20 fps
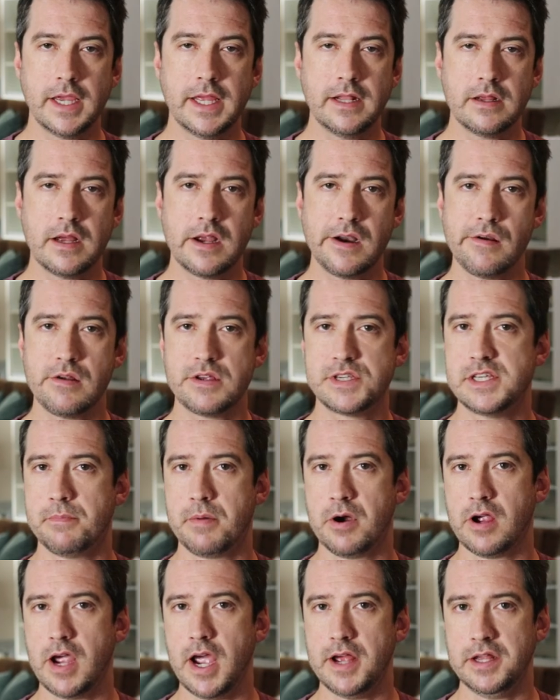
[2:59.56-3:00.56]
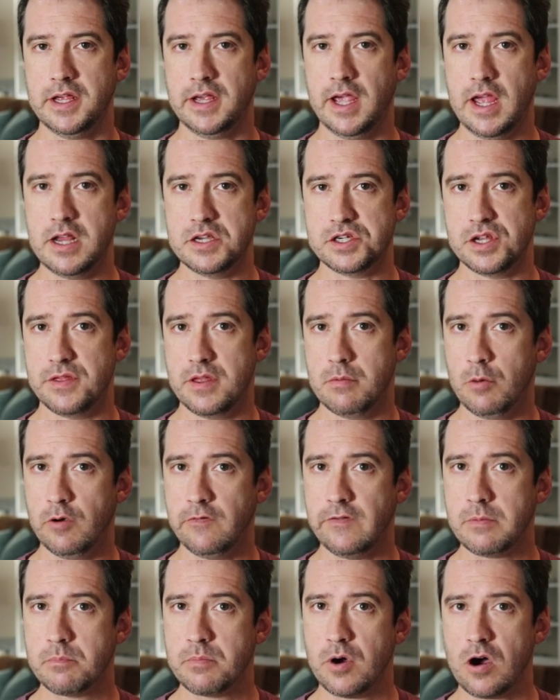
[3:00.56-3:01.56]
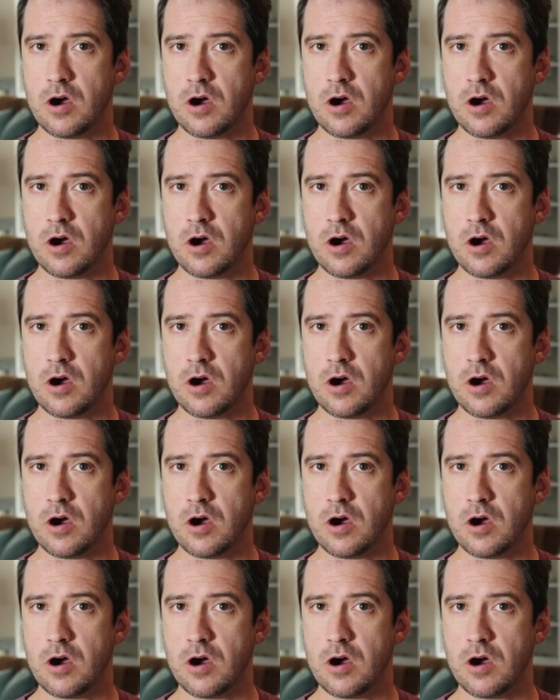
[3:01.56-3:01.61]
In a reciprocating engine, the moving